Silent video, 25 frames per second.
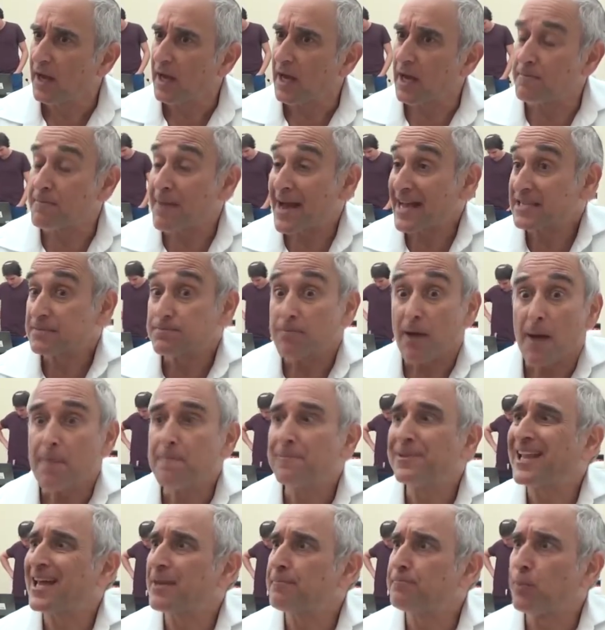It makes my
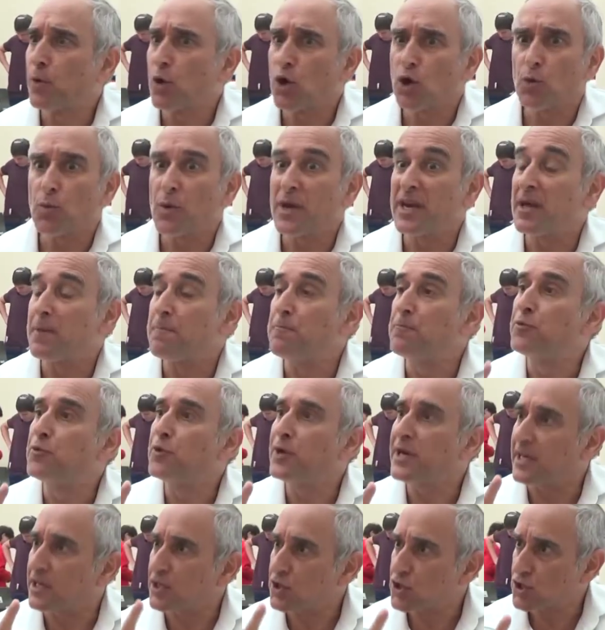blood boil when a
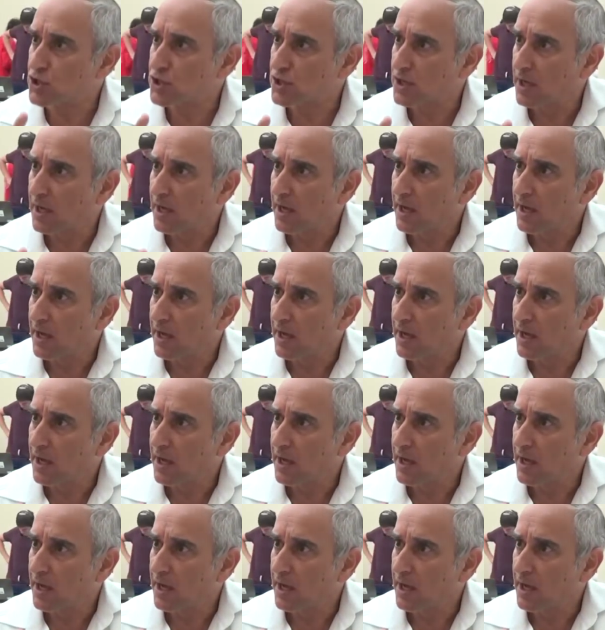British